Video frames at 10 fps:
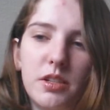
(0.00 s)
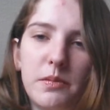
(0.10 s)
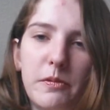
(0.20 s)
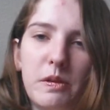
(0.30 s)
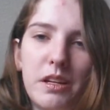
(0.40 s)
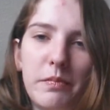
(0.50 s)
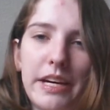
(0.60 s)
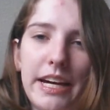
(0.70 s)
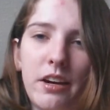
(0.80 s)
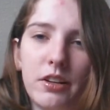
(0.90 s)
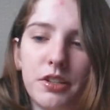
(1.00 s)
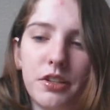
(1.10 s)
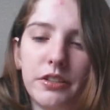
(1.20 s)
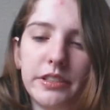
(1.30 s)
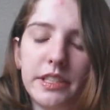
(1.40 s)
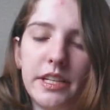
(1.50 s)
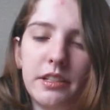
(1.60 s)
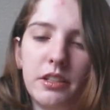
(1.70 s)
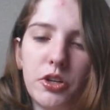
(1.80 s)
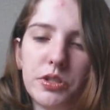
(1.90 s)
one of the main characters
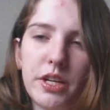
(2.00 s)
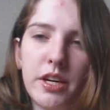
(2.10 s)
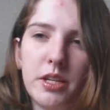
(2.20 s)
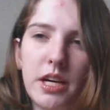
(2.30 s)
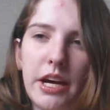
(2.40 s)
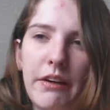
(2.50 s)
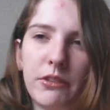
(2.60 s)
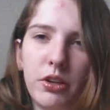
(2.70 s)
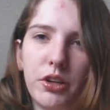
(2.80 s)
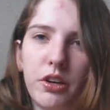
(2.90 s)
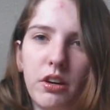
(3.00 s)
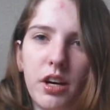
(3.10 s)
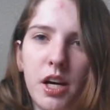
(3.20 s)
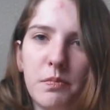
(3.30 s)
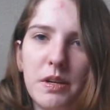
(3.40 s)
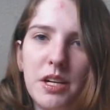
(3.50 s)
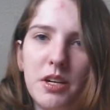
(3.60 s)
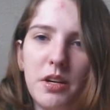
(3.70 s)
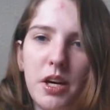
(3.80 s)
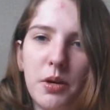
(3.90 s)
in Ghost Hunt. I have to look her up.
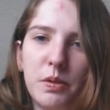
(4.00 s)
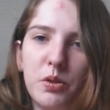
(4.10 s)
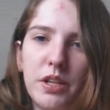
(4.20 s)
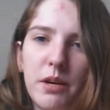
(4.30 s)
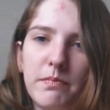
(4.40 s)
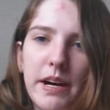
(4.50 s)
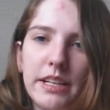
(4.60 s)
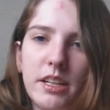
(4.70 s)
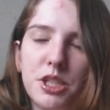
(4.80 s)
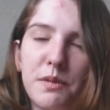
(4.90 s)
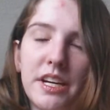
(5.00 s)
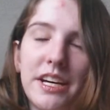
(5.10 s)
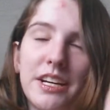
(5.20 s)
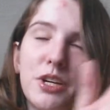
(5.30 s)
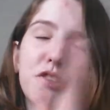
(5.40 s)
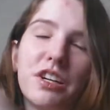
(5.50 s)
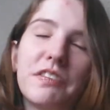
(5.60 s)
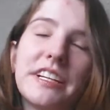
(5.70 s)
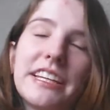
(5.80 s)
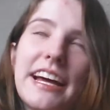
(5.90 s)
Who dubbed Mai Tachibana.
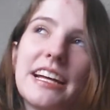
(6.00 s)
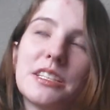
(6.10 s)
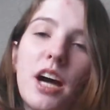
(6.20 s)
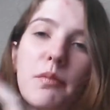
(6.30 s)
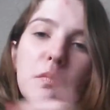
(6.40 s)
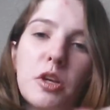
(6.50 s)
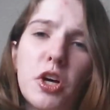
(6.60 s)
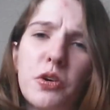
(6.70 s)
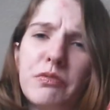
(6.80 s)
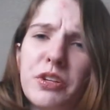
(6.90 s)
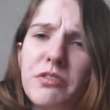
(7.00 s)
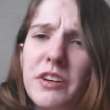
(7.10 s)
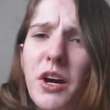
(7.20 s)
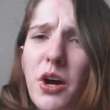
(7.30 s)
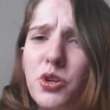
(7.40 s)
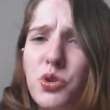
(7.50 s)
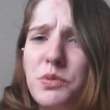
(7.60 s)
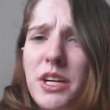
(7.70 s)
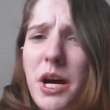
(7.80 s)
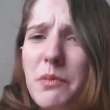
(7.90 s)
Whoever did that, comment below if you can figure out who
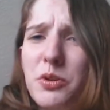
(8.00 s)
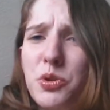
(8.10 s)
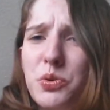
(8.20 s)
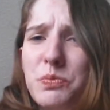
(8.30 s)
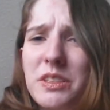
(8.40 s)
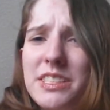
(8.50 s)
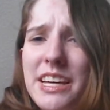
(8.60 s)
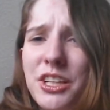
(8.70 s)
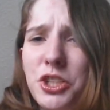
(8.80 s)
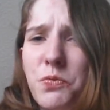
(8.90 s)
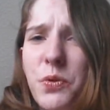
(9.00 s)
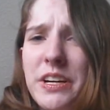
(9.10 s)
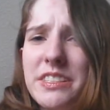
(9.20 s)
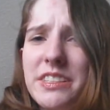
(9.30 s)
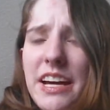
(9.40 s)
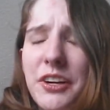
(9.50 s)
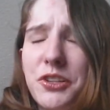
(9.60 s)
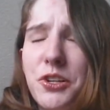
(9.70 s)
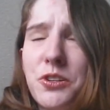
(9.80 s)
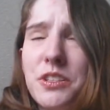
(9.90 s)
was the English voice
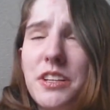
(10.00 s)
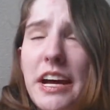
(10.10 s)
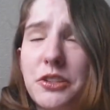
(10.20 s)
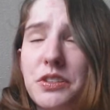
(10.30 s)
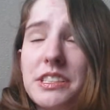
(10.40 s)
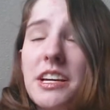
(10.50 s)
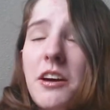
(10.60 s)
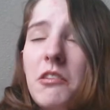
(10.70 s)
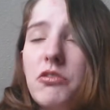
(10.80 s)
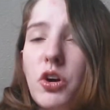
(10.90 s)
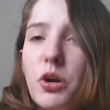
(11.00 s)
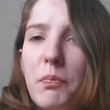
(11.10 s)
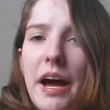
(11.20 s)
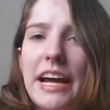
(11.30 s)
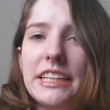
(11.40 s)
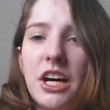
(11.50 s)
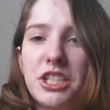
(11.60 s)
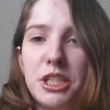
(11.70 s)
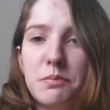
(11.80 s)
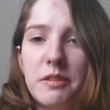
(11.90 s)
actress for Mai
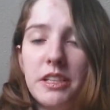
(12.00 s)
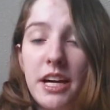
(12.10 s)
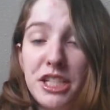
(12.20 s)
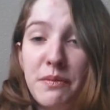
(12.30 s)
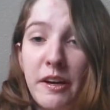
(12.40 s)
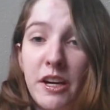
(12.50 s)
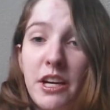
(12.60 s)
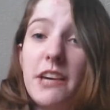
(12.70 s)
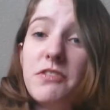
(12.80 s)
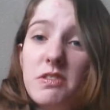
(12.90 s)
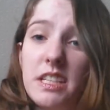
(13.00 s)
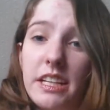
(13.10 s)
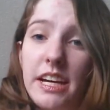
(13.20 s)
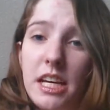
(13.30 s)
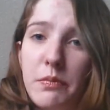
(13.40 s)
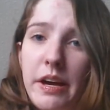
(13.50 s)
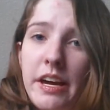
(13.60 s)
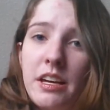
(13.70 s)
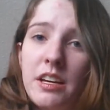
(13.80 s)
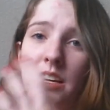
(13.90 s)
Tachibana, if you've seen the
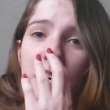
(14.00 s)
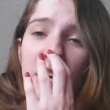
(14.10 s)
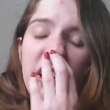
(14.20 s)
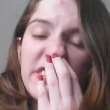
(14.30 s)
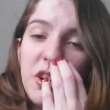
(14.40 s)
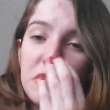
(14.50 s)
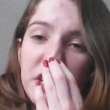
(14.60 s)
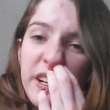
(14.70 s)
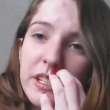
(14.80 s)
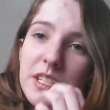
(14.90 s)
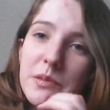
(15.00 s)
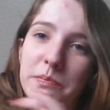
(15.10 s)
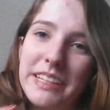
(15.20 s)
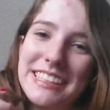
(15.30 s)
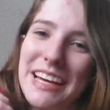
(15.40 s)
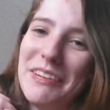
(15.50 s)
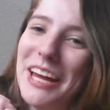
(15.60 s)
anime of Ghost Hunt. Please let